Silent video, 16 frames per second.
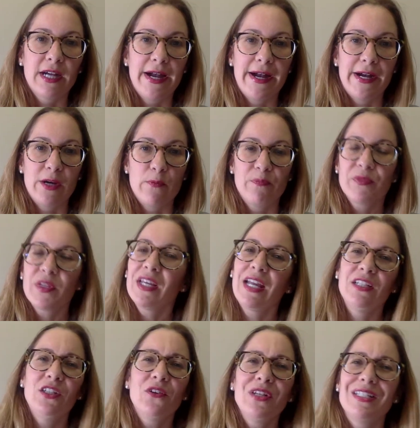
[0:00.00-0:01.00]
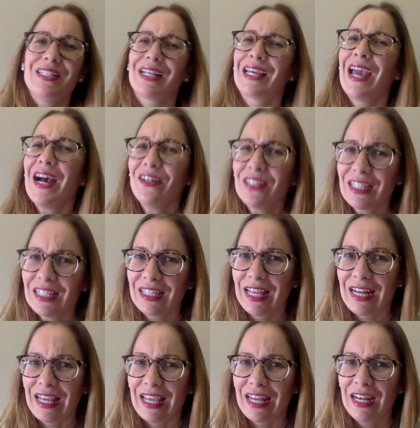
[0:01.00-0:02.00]
Um, again, you don't need to
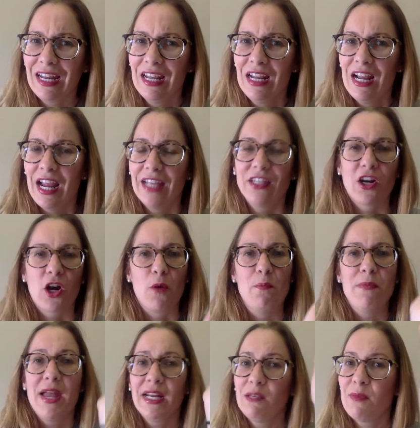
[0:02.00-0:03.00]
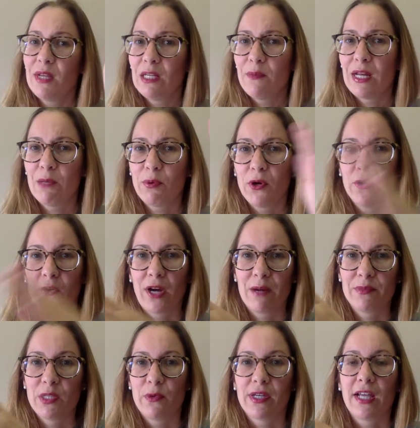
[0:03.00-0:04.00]
calculate it, and there are many, many, many
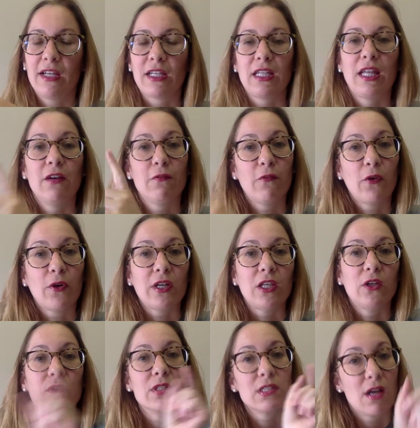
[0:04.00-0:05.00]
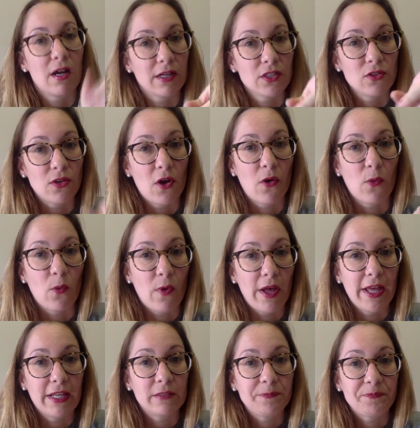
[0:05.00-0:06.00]
programs that will calculate it for you as long as you know
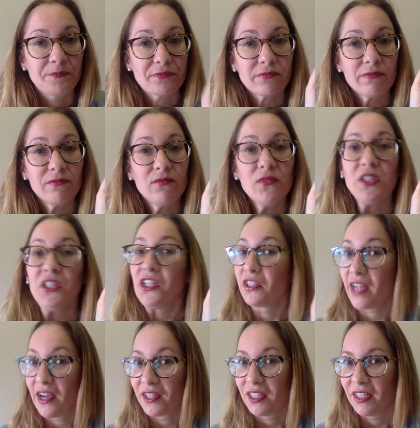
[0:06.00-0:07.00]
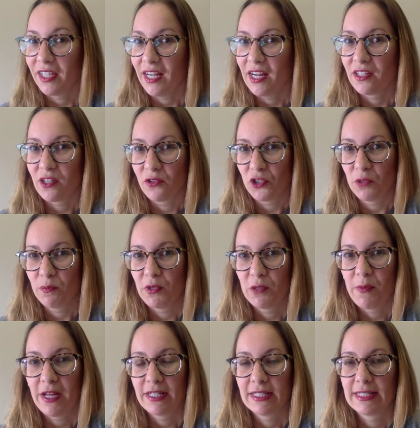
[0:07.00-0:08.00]
what you're calculating. Don't just push
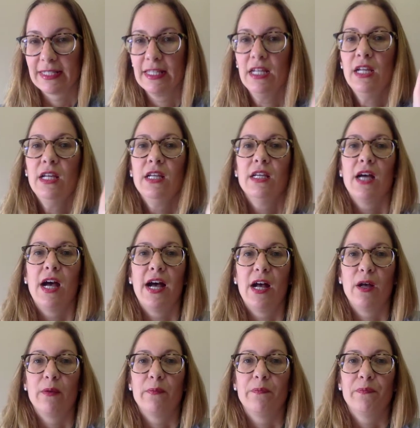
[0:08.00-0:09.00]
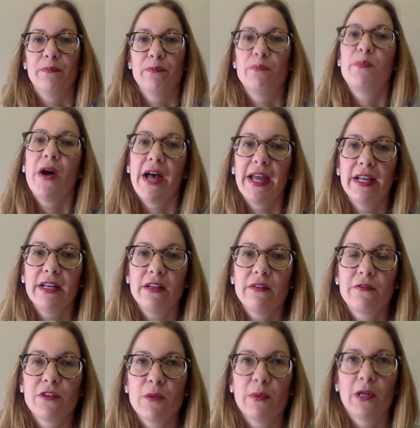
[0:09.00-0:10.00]
buttons. Um, but
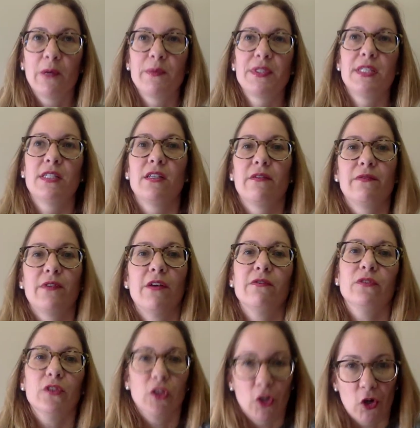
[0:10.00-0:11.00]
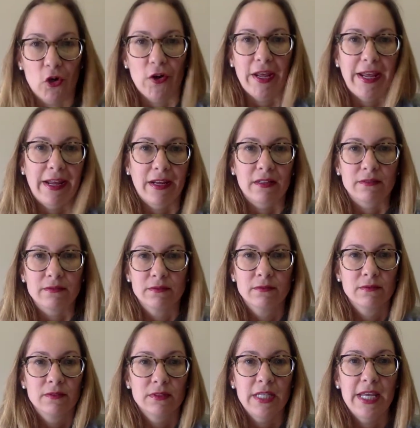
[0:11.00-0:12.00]
for the purposes of, of learning
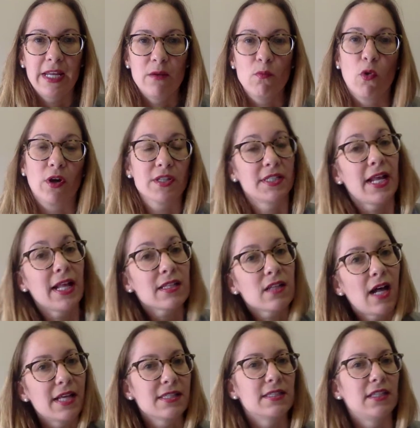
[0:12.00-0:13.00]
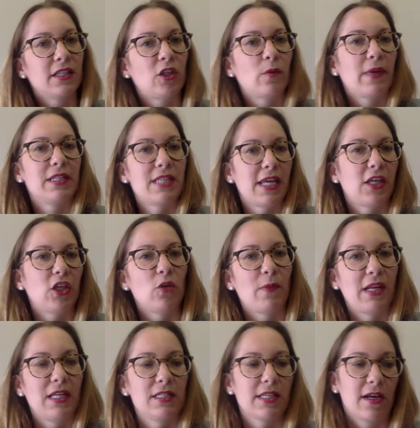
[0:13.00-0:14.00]
in more stats classes that you may take, you
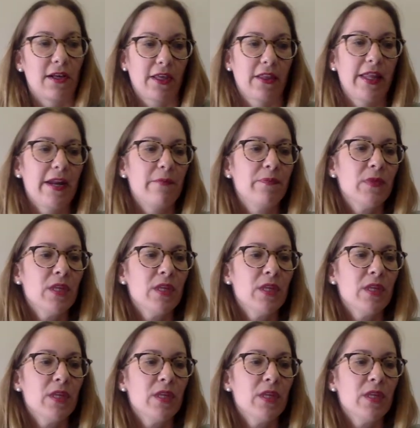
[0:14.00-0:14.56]
may need to calculate it.